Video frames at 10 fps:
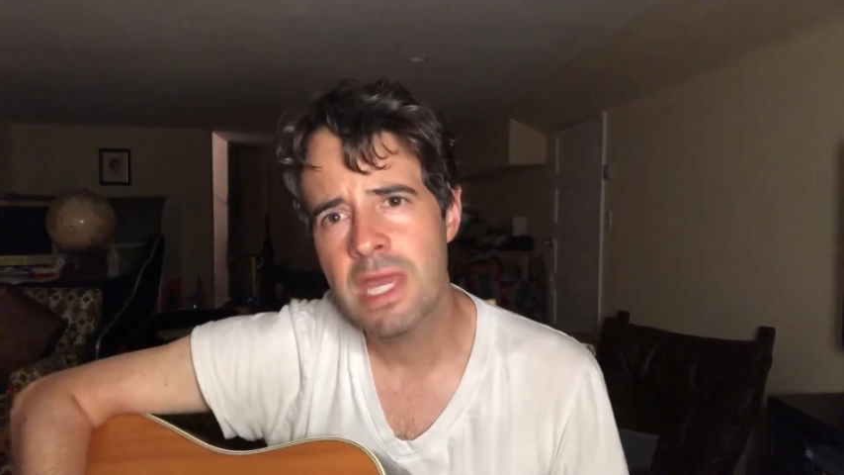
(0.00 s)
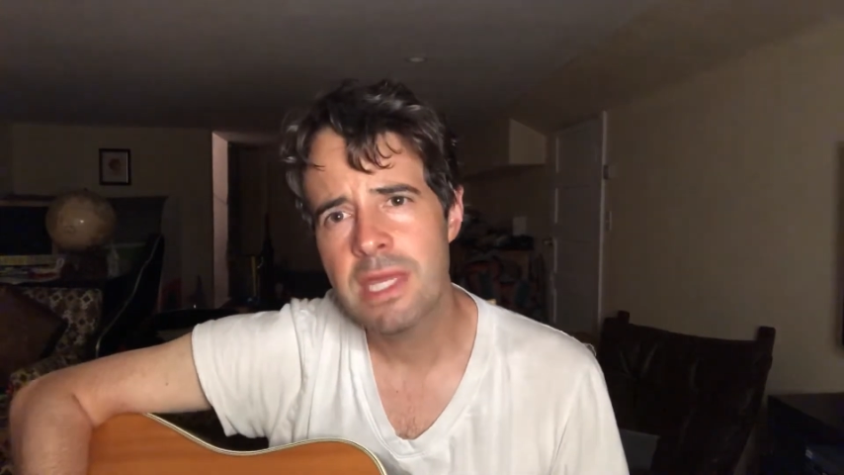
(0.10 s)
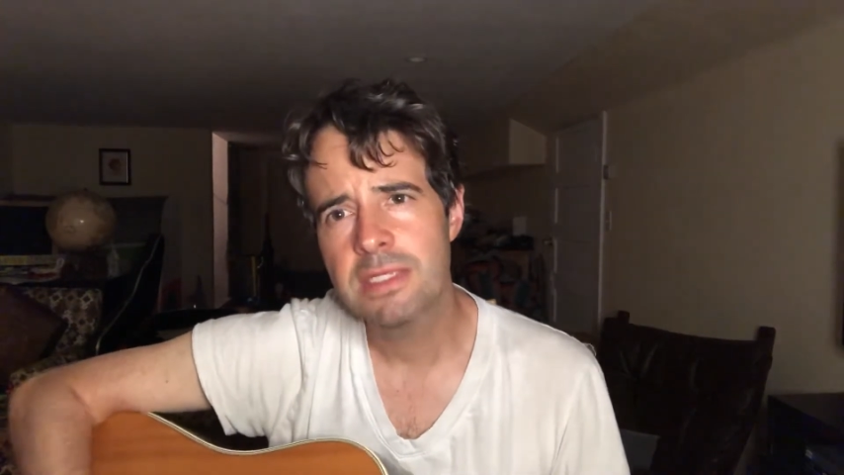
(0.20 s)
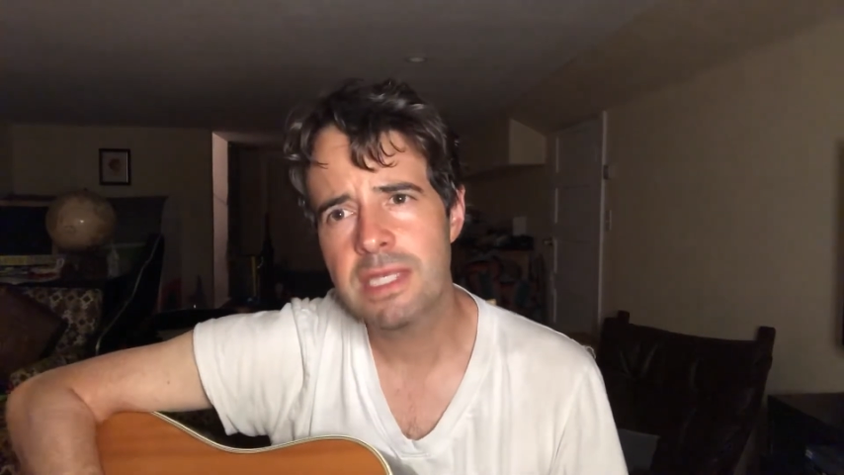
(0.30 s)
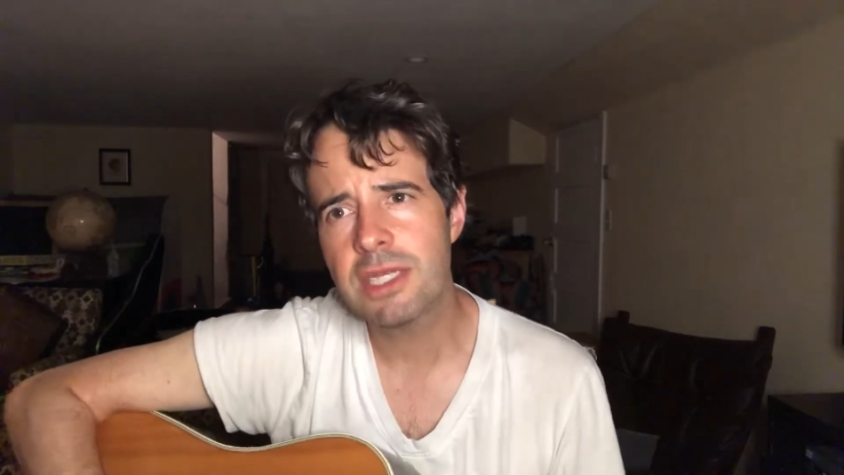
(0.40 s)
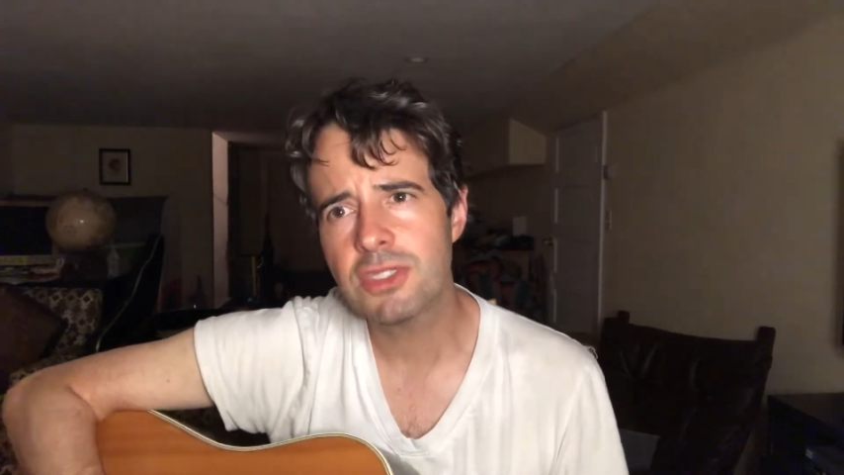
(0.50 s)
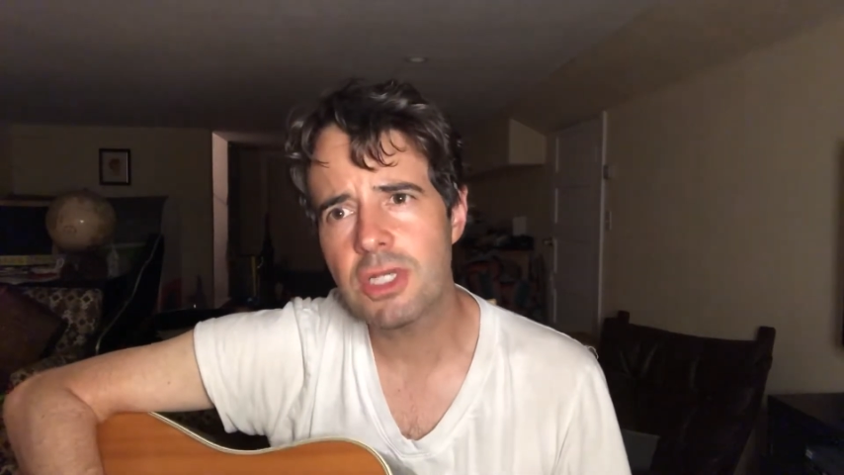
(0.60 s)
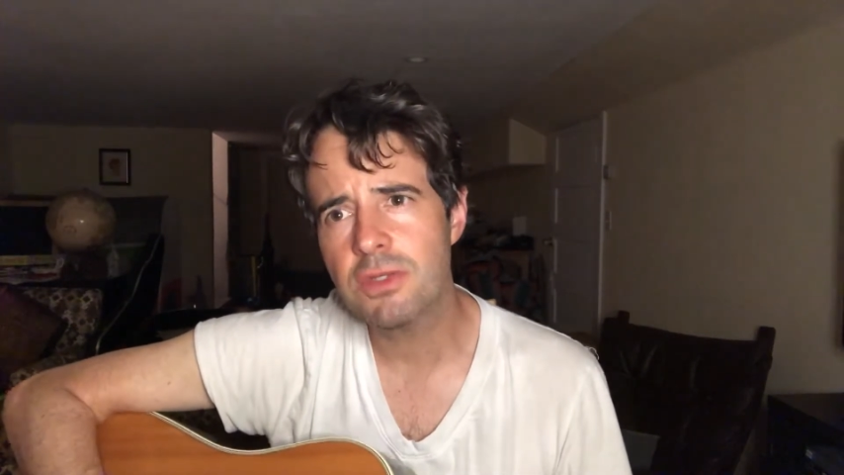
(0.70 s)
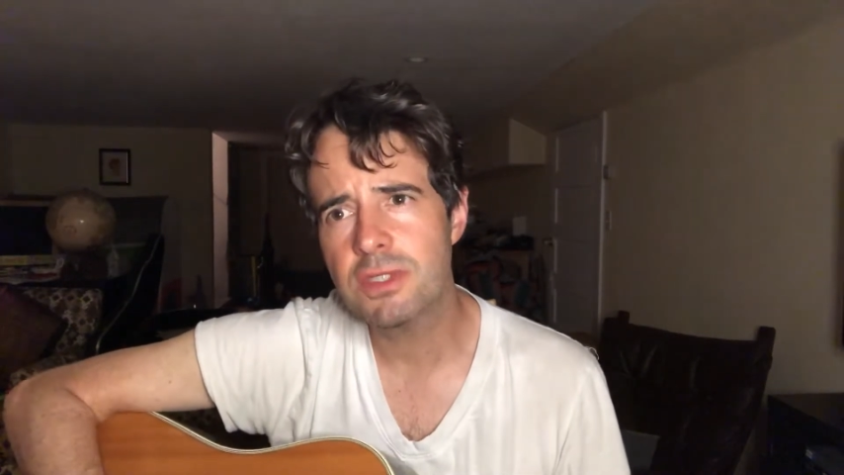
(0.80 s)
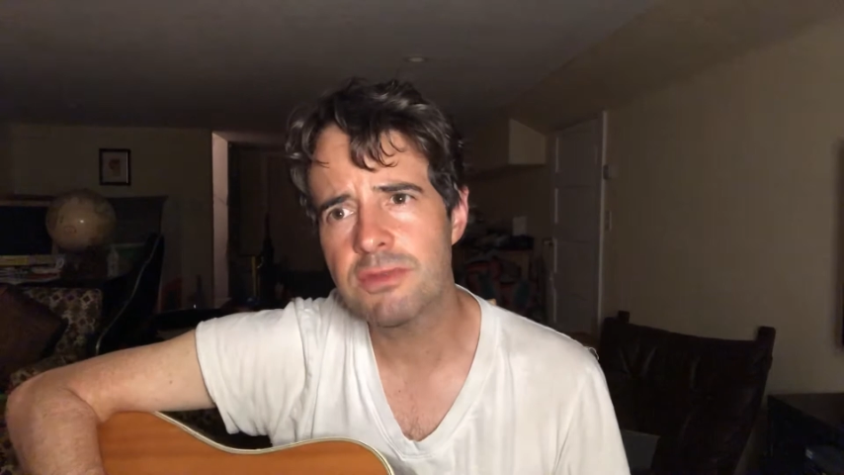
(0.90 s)
St.
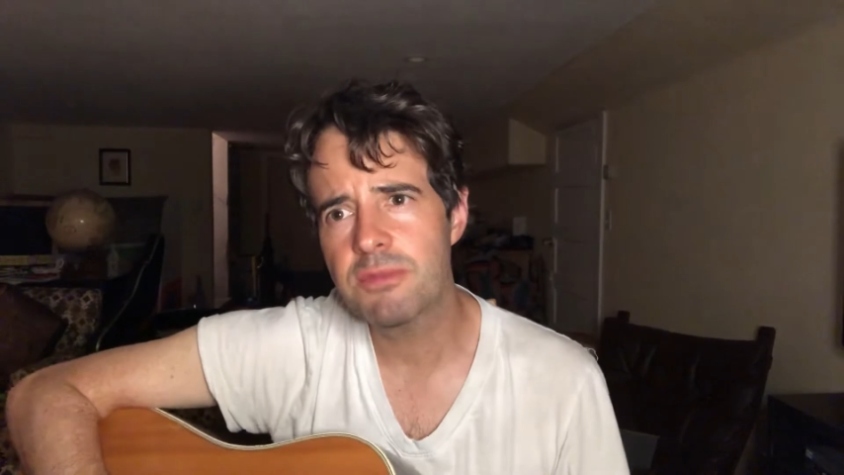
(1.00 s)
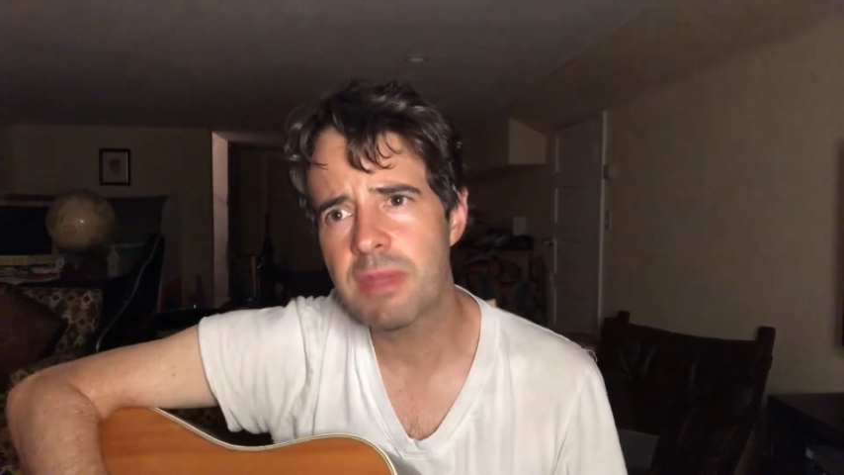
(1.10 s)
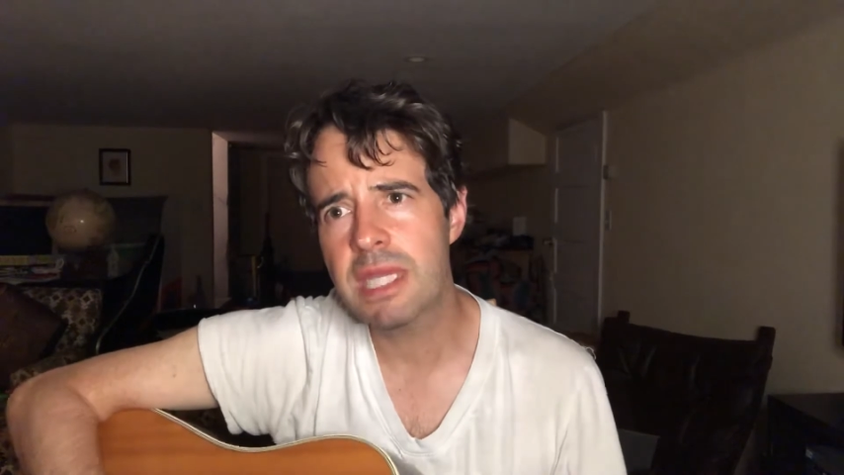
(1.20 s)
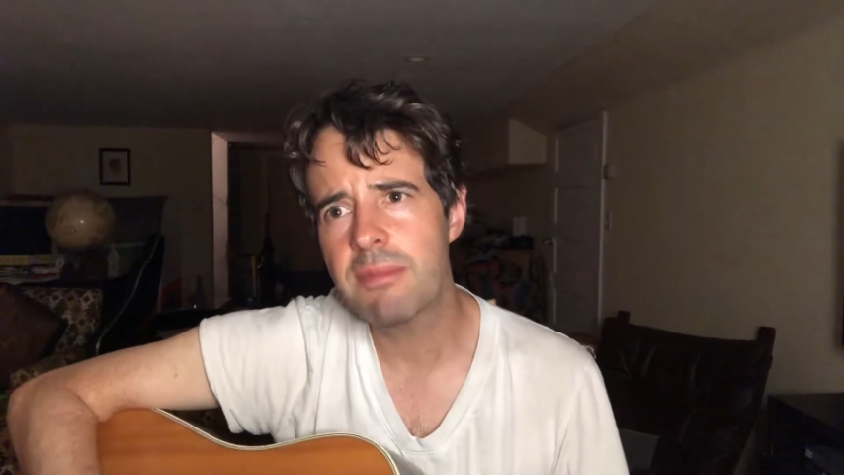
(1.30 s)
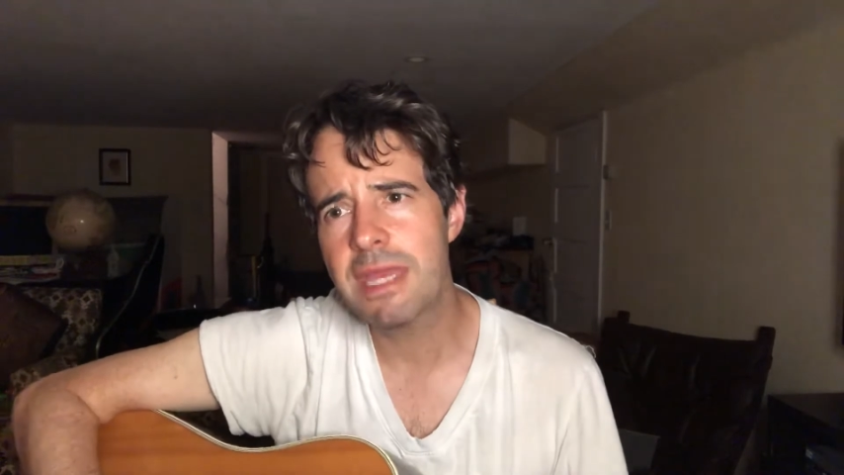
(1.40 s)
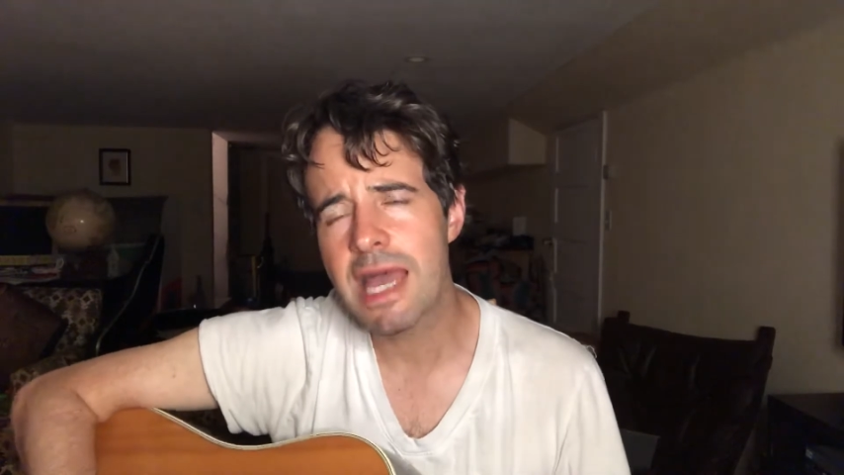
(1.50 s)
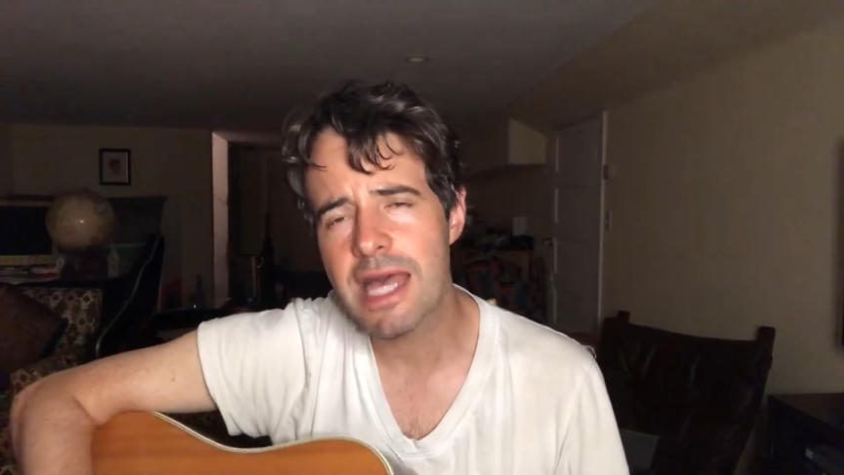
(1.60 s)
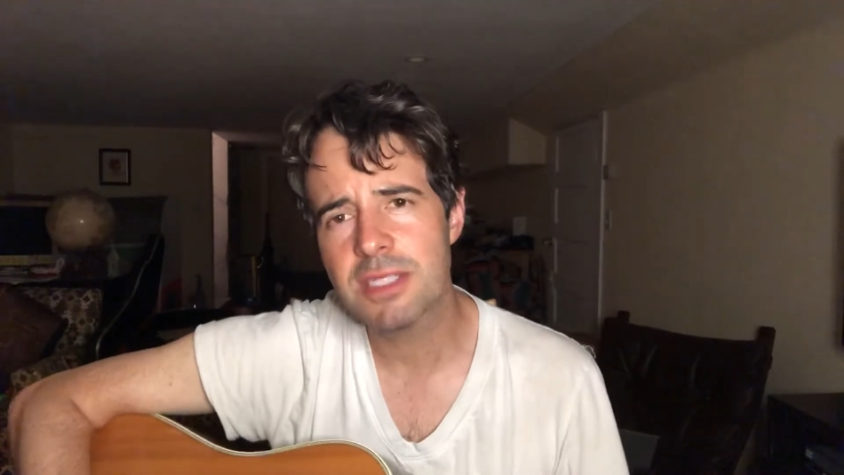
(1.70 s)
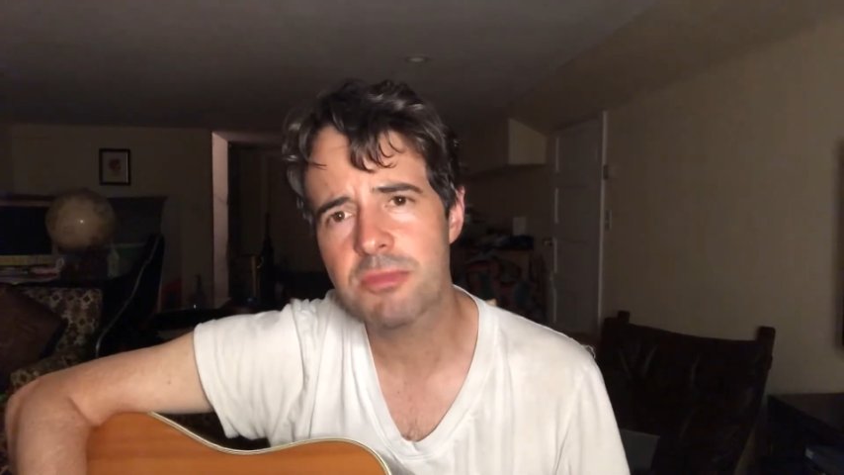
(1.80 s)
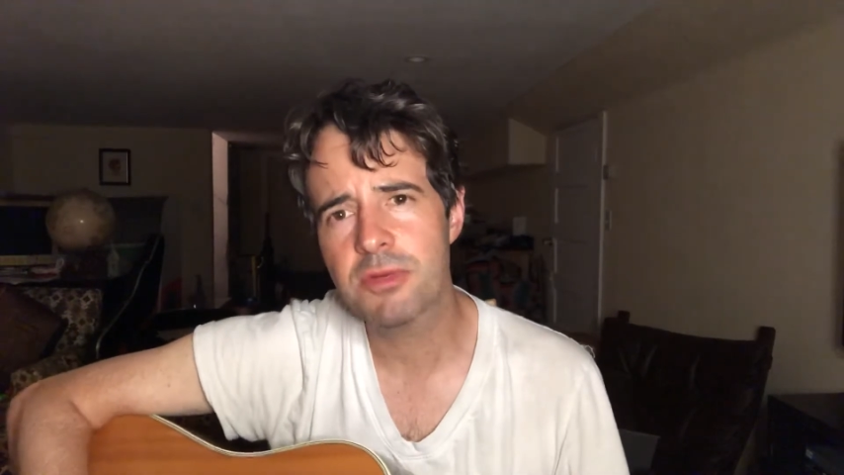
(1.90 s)
Joseph's baby
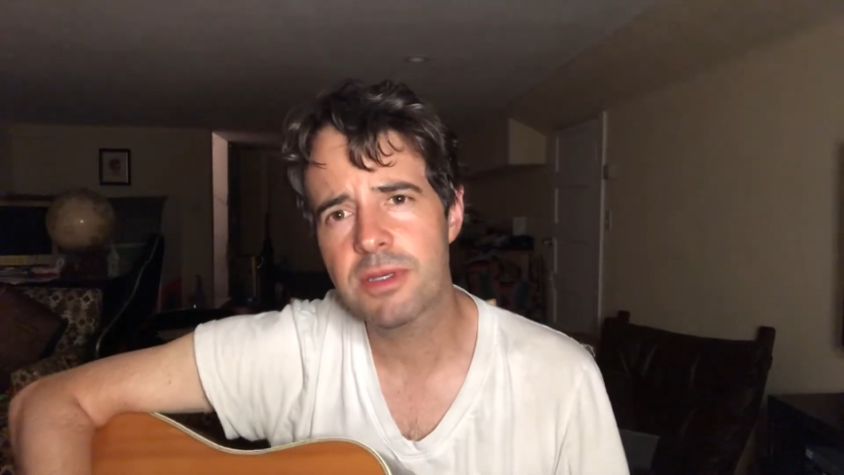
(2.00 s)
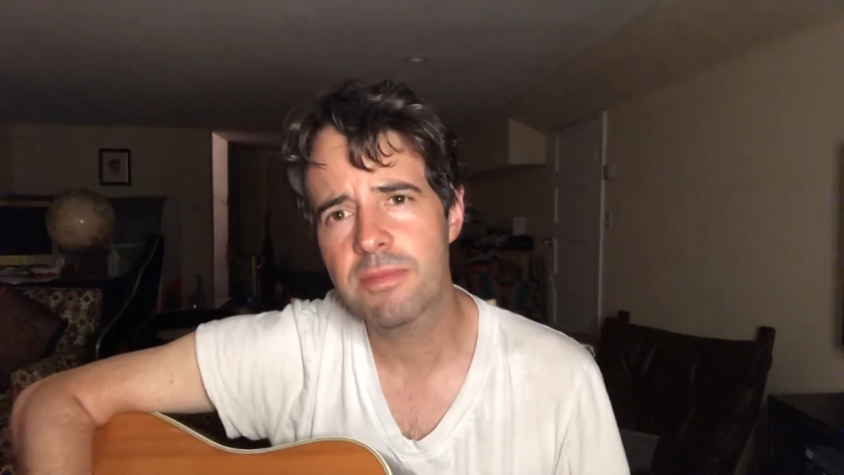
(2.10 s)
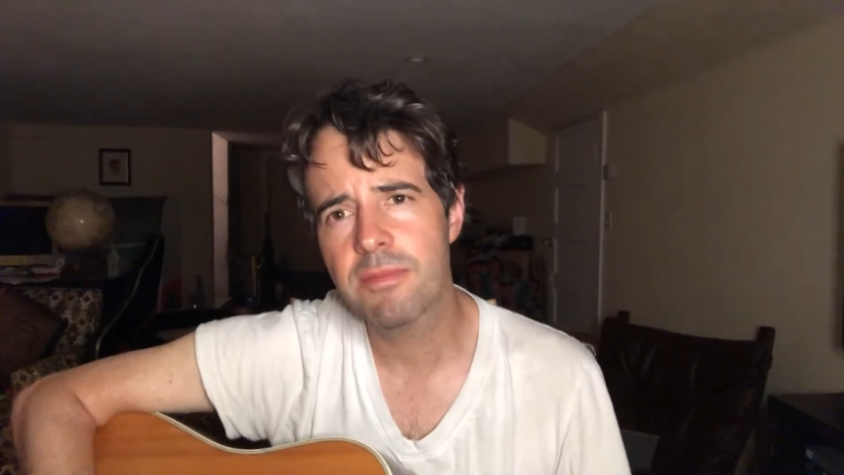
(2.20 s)
aspirin.